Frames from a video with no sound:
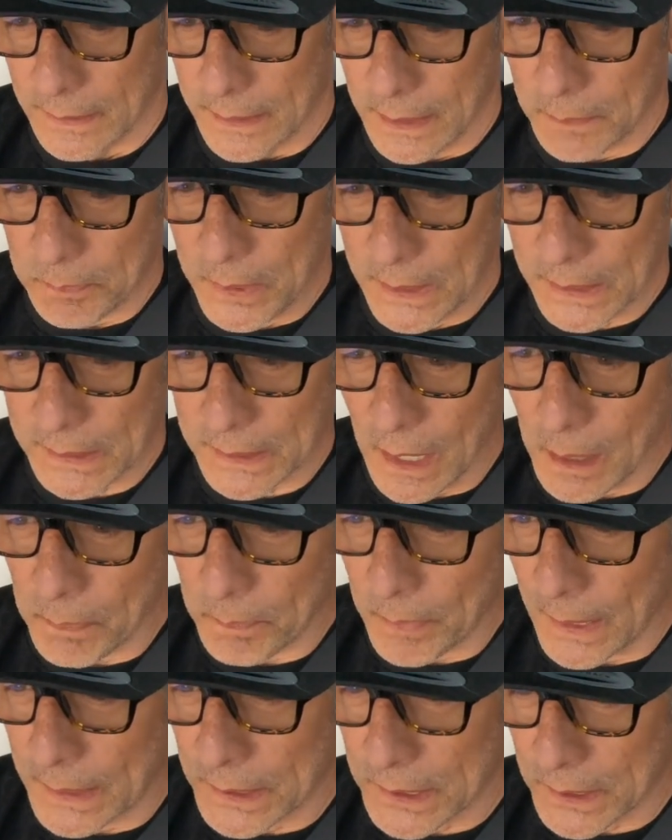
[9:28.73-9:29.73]
get picked
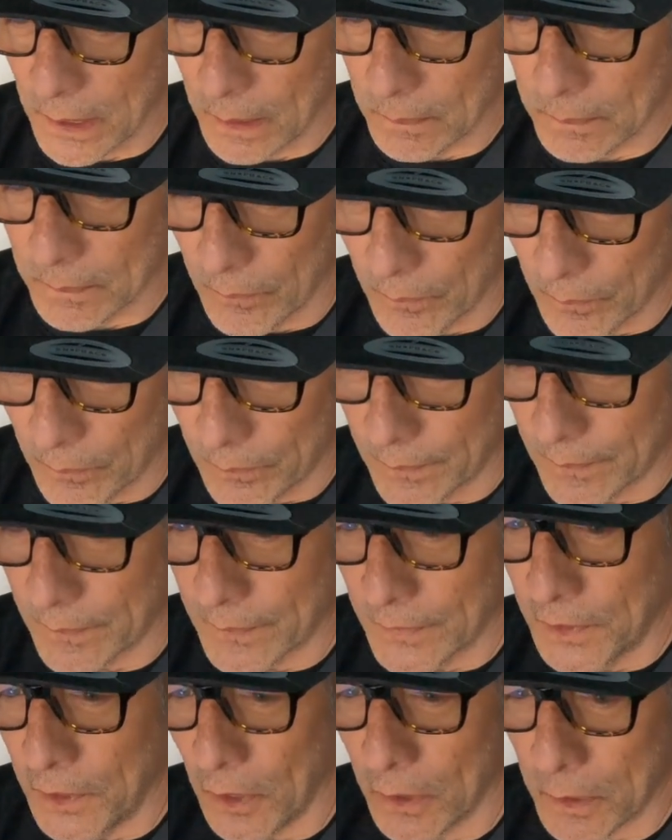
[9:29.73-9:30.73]
up by
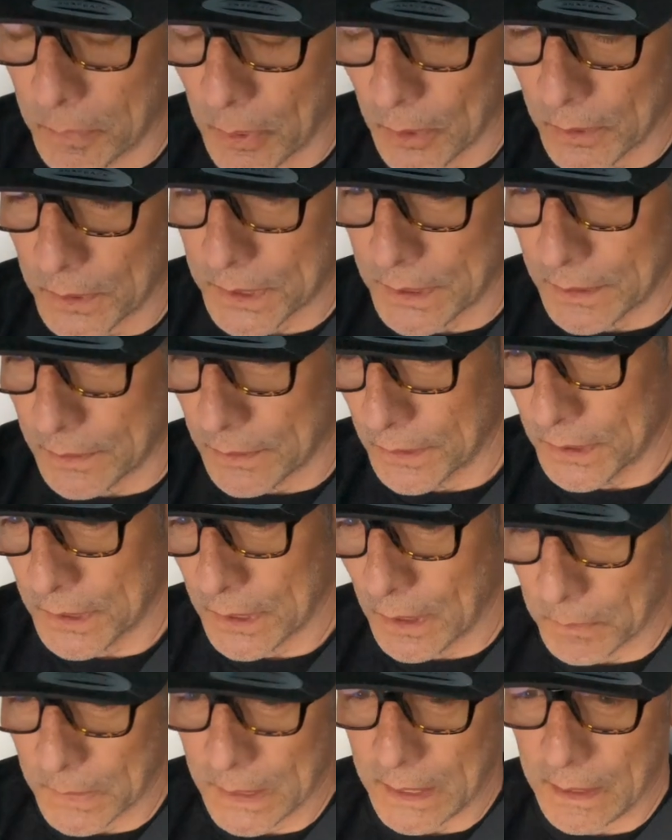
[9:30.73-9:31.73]
some young person or
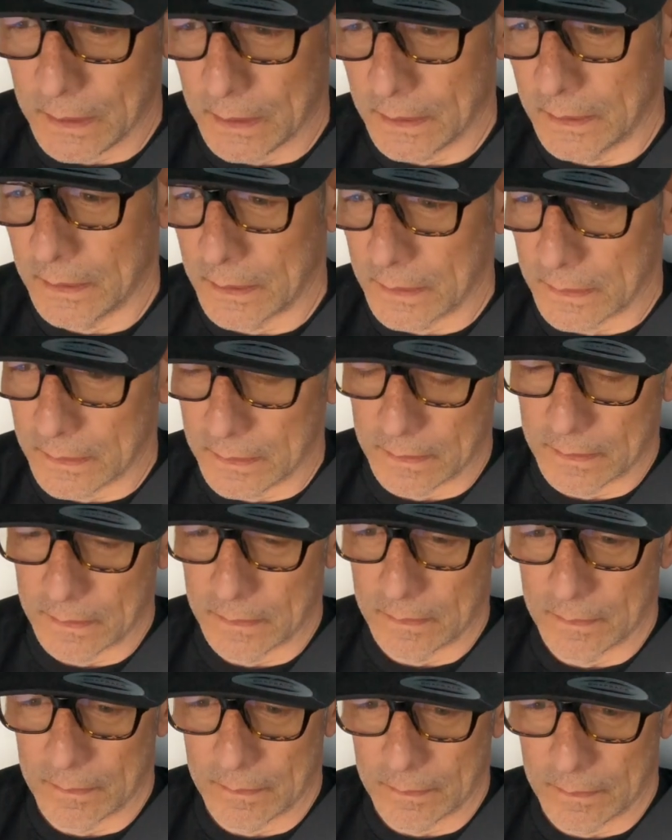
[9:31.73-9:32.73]
some kid that
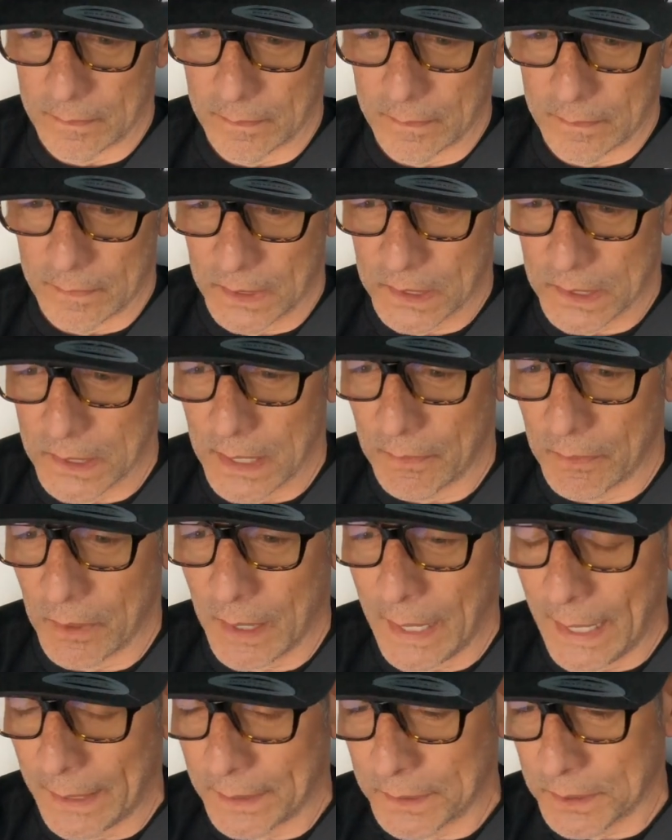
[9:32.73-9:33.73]
has never
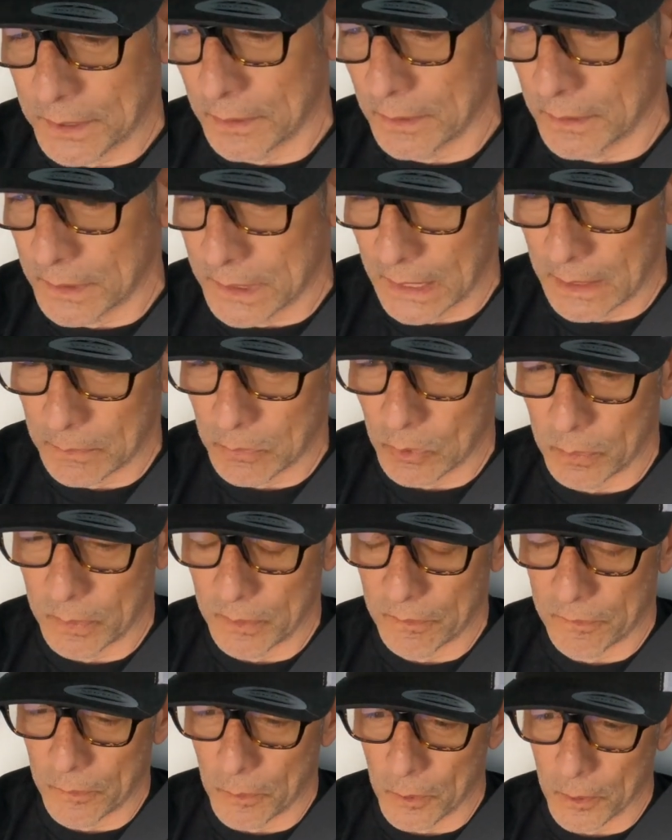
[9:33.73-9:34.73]
had a turntable
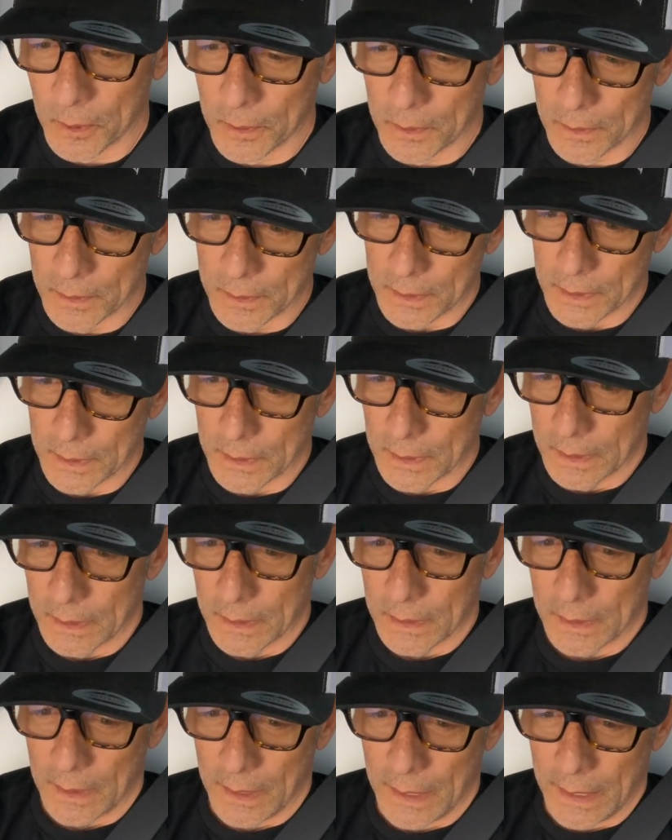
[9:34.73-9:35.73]
before.
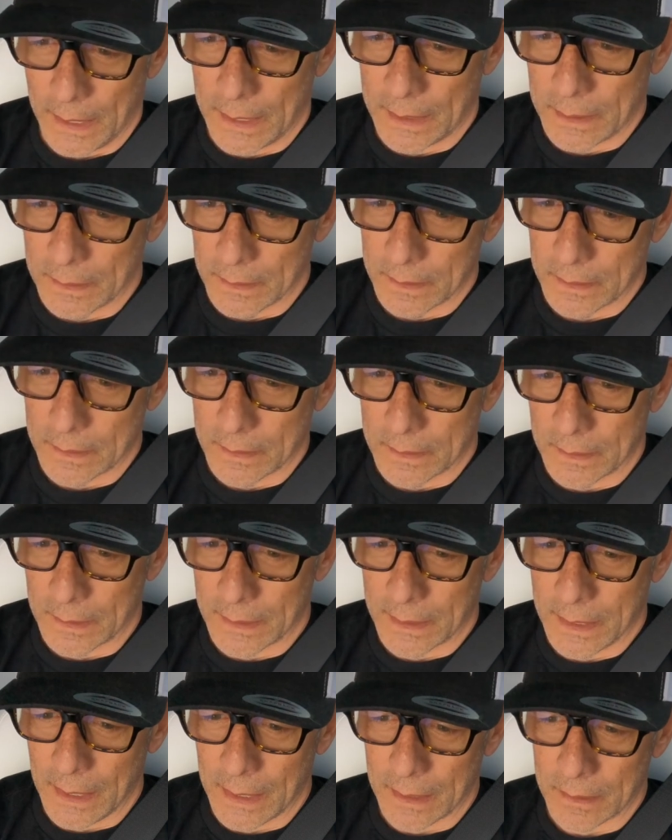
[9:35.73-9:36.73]
And
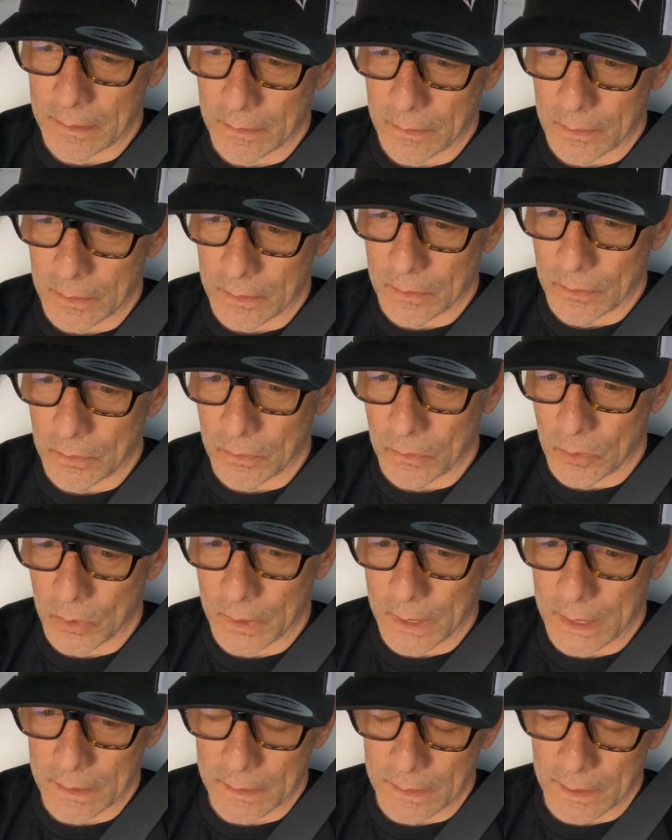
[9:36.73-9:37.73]
again, we'll
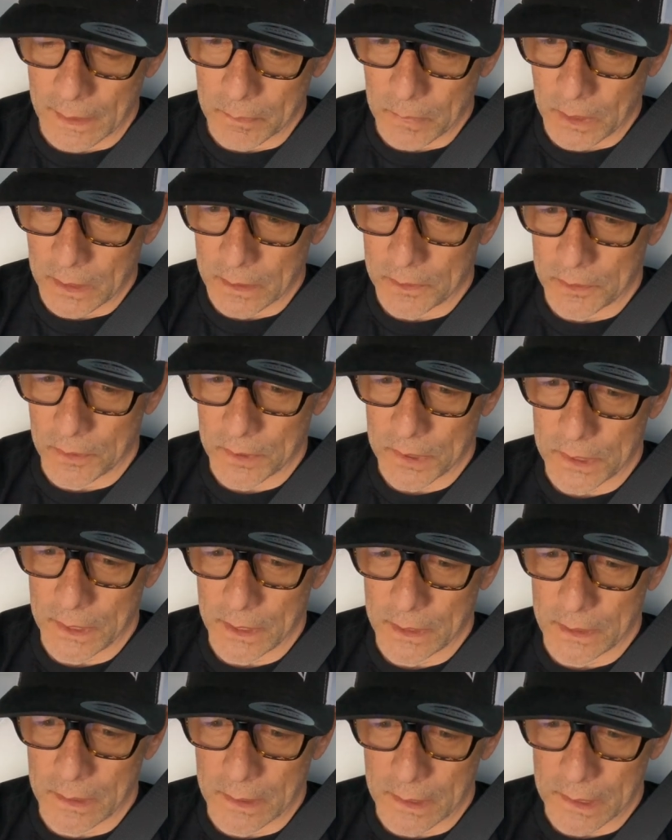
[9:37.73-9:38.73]
get them
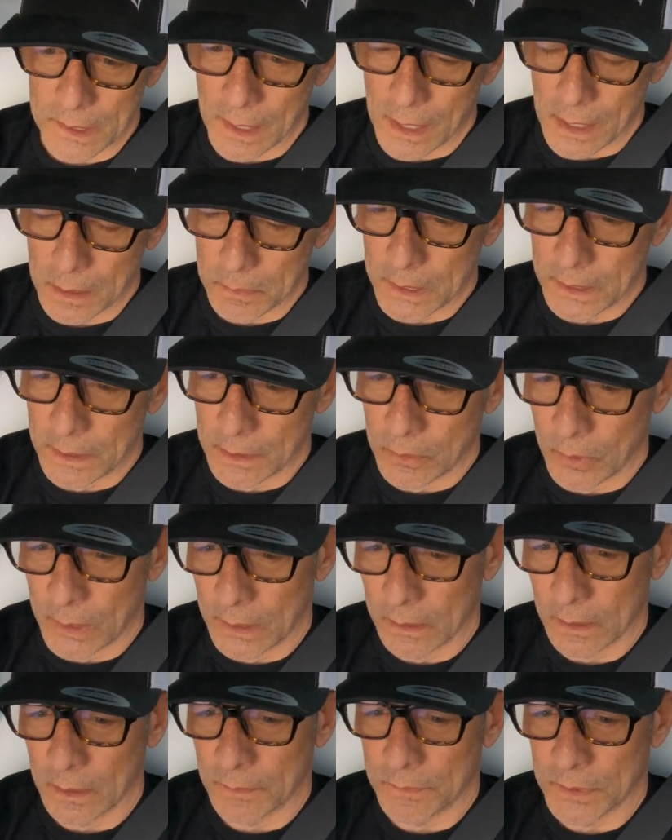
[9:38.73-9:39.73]
interested in this hobby that
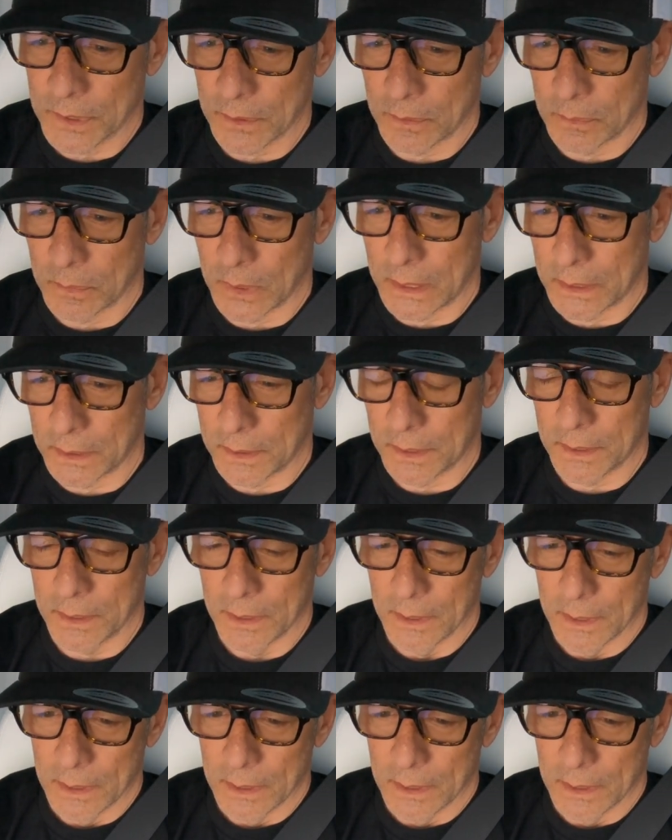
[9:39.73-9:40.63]
we love so much.